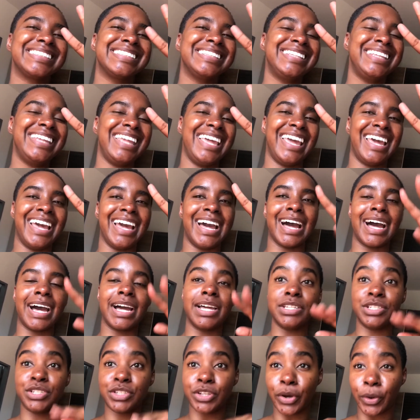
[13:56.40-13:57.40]
Hey
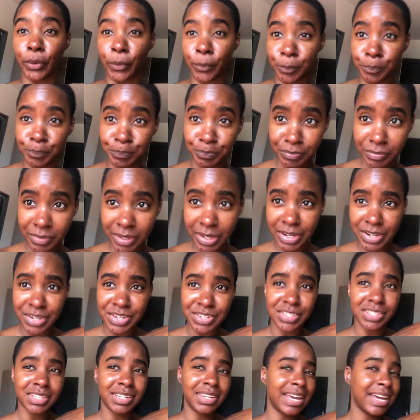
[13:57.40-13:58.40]
guys, so here's
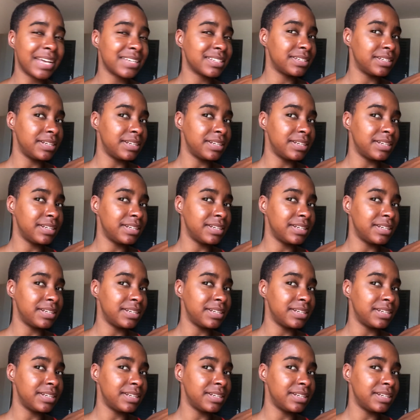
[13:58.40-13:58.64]
the next